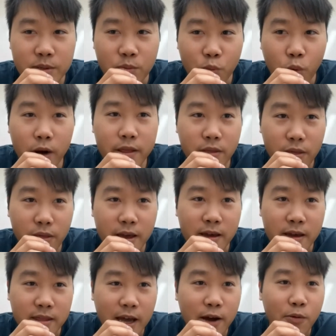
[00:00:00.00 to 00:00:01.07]
was one
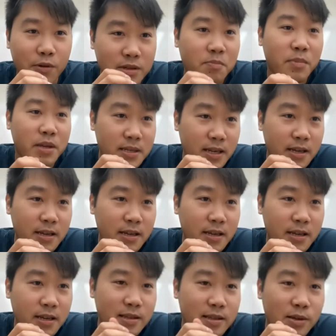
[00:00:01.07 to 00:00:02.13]
thing that was
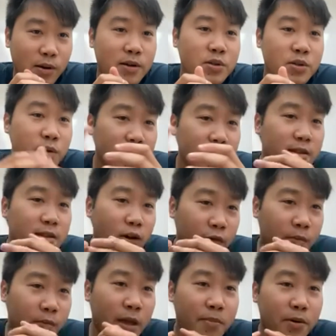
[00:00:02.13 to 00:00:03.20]
missing, and so I was reading the
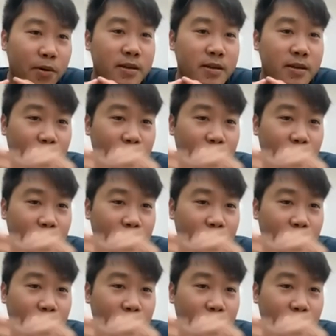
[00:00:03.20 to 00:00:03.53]
Nova paper, and I was